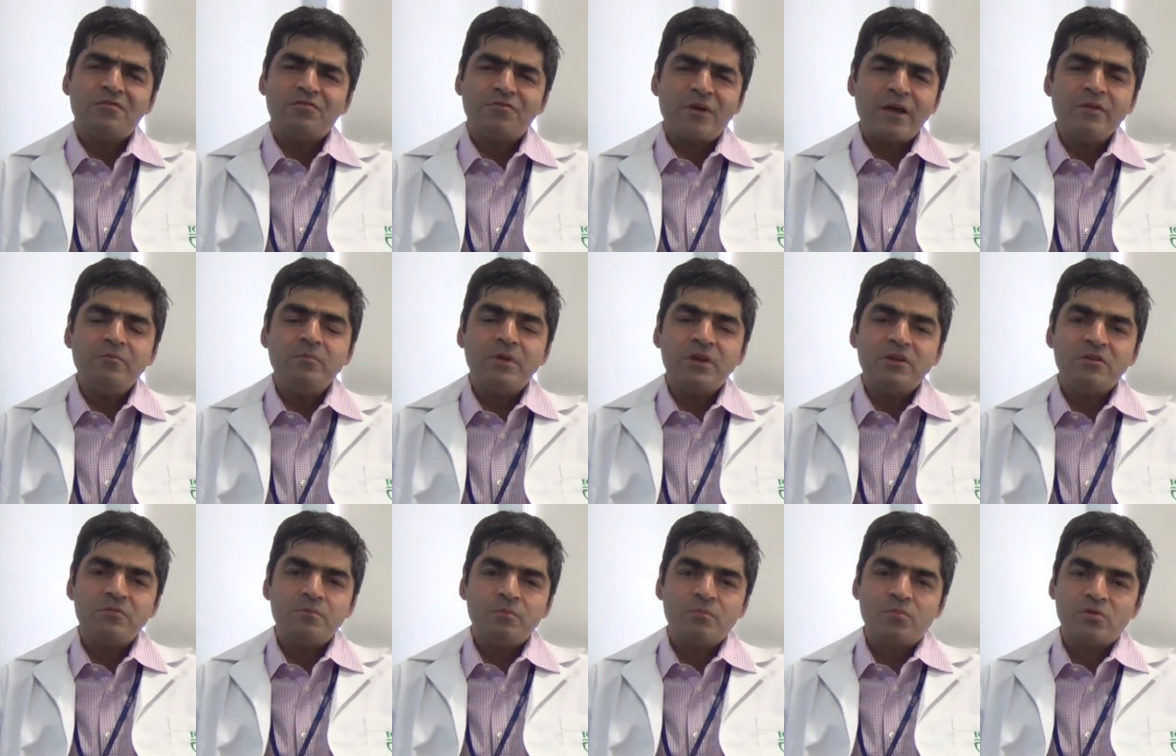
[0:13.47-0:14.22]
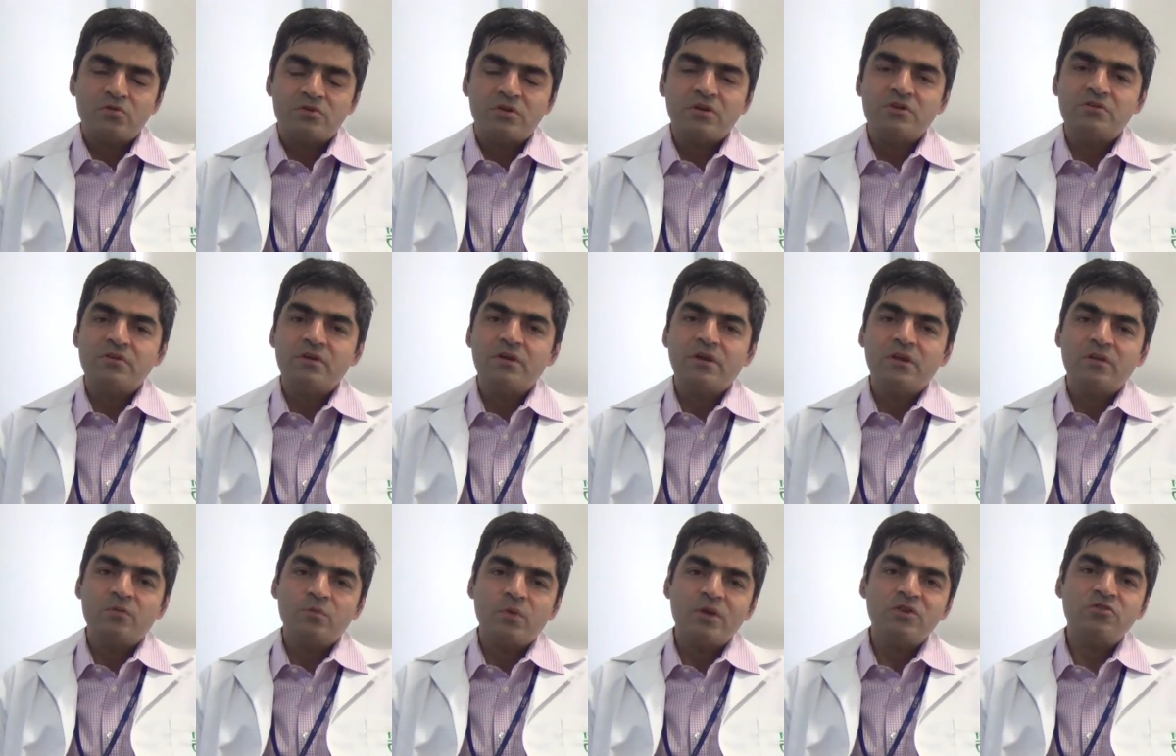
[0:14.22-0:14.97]
5-minute procedure
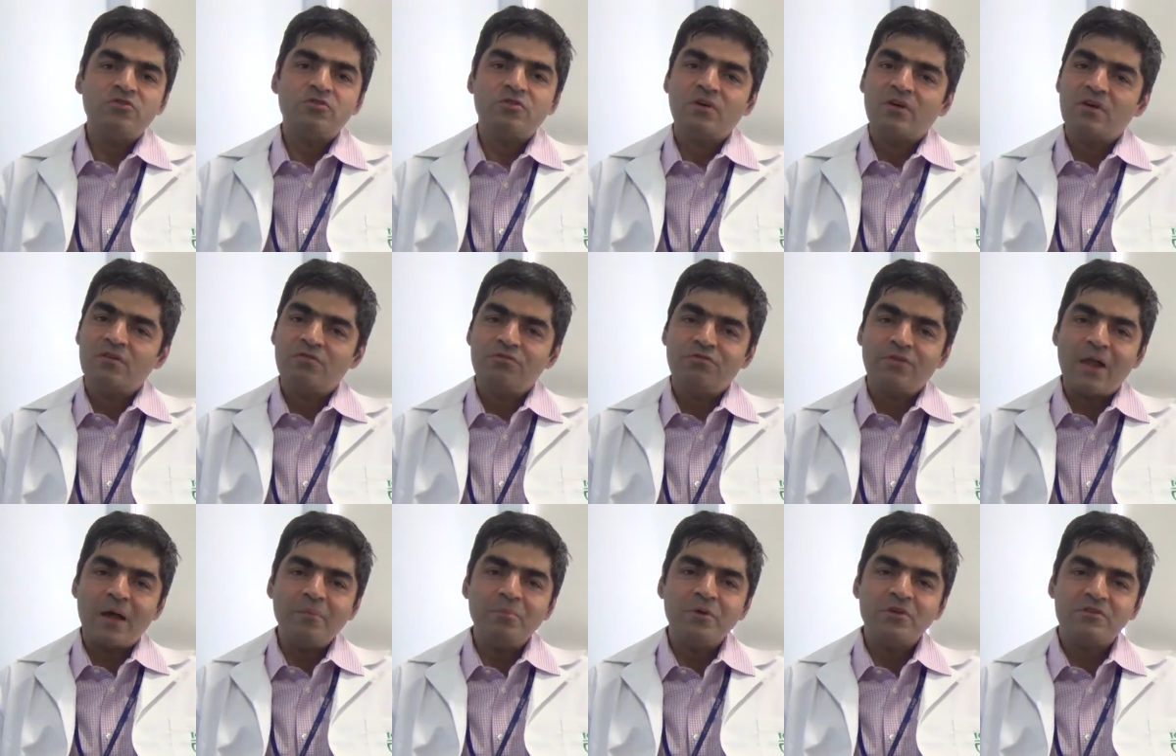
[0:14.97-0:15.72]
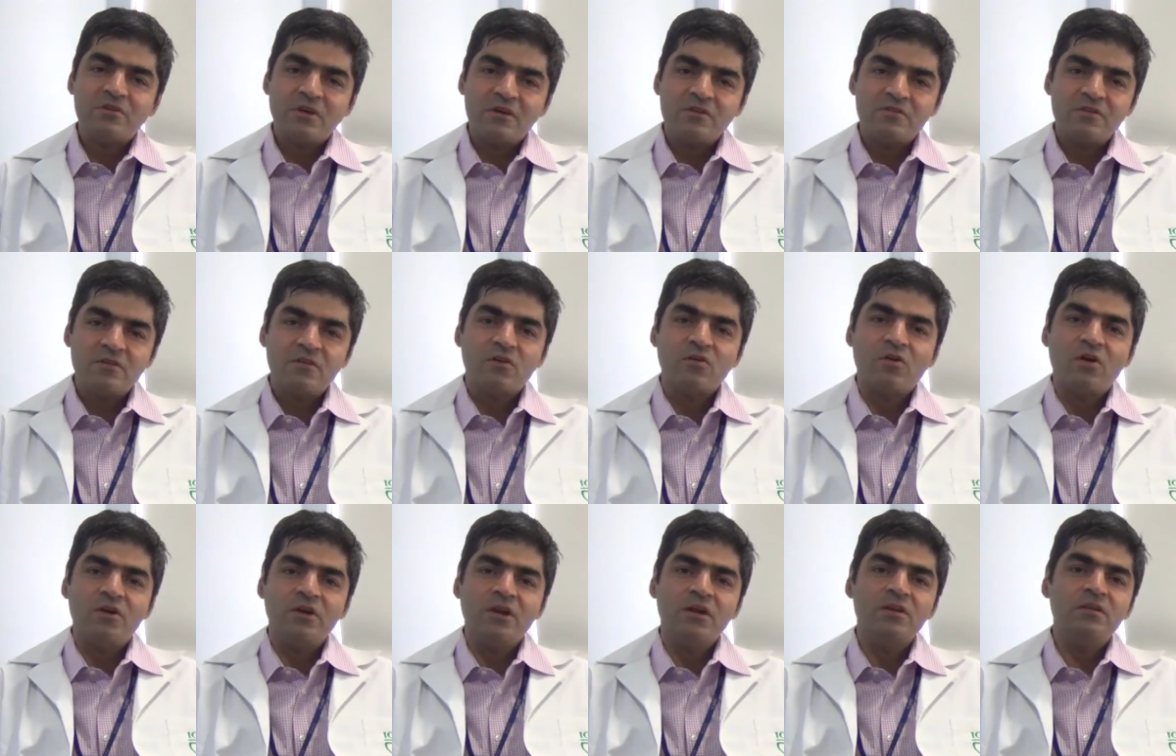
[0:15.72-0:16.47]
in which a flap is raised in
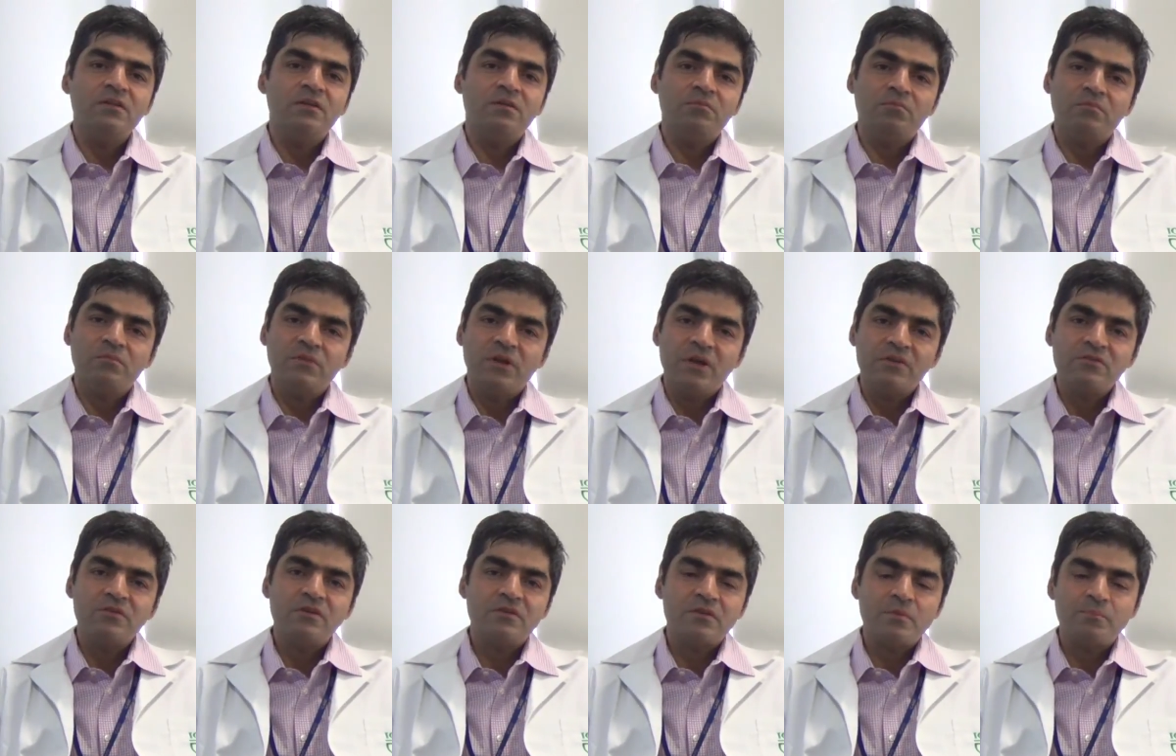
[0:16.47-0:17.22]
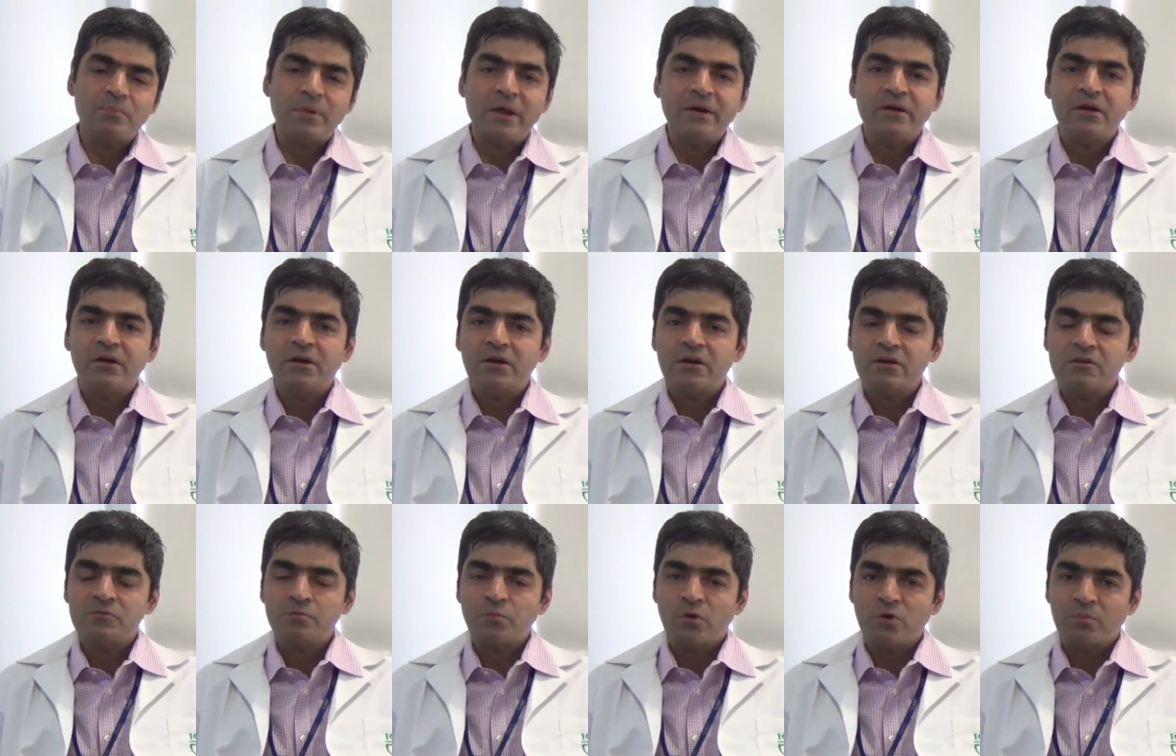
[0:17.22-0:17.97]
the cornea, the laser is applied and
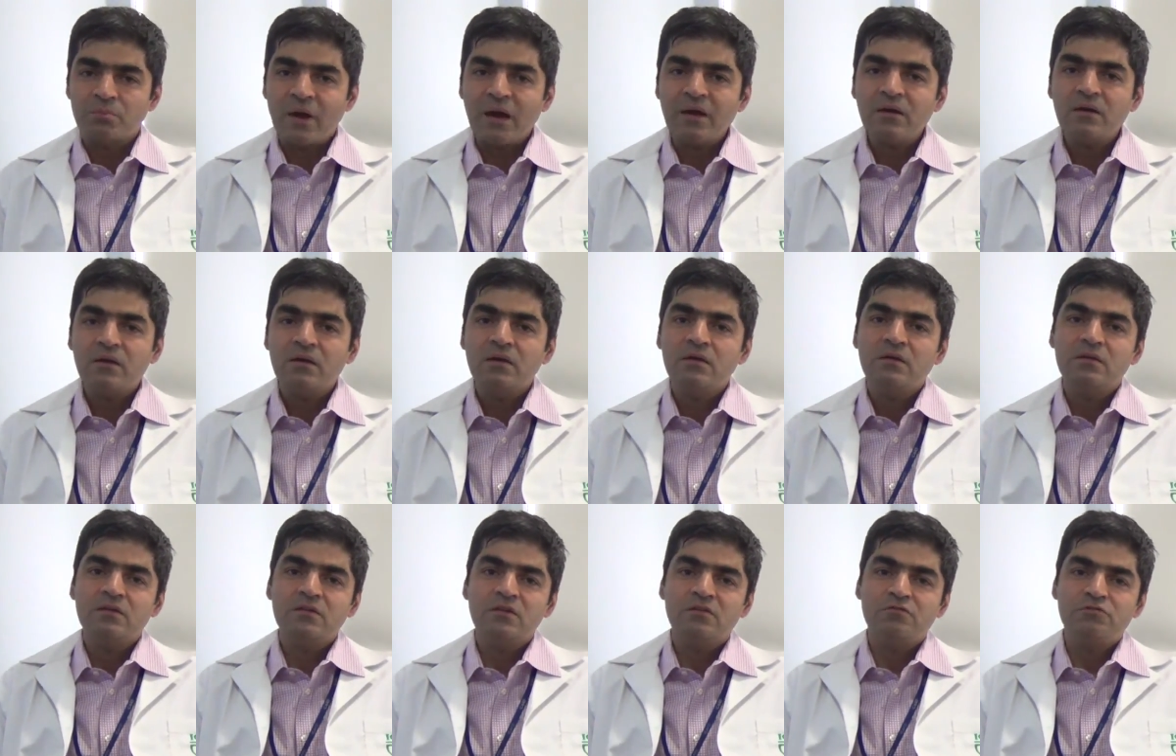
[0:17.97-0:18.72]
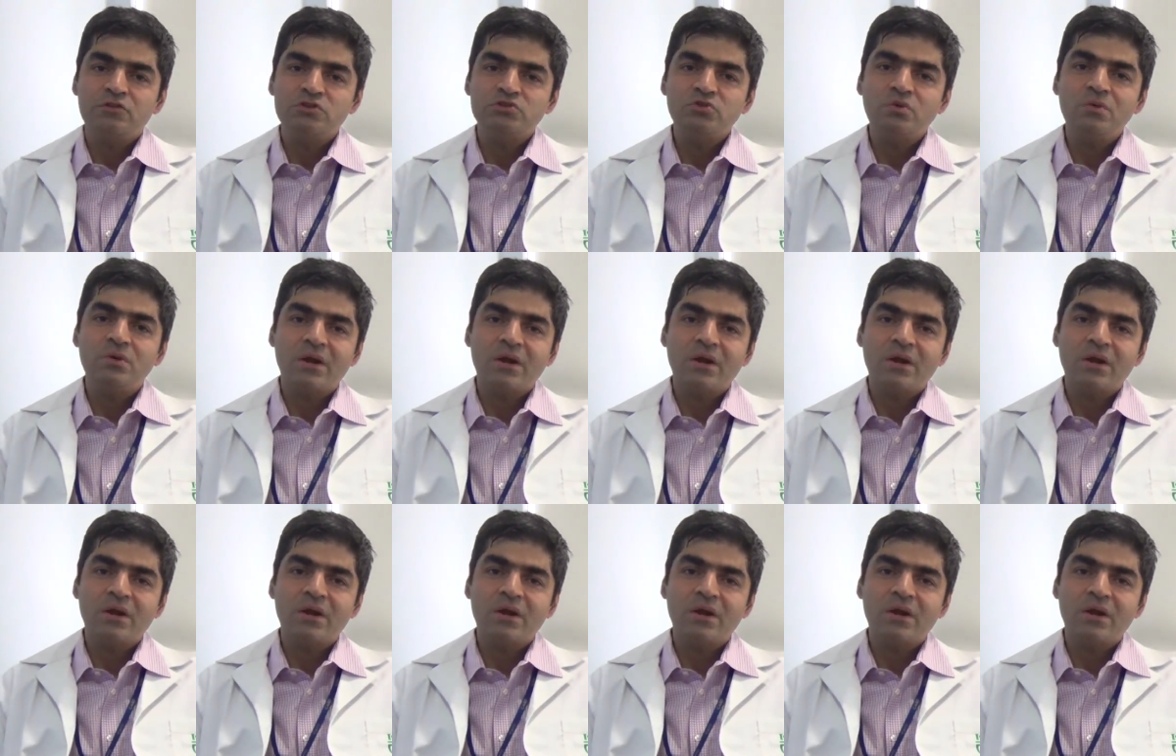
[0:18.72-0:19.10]
it is put back. The visual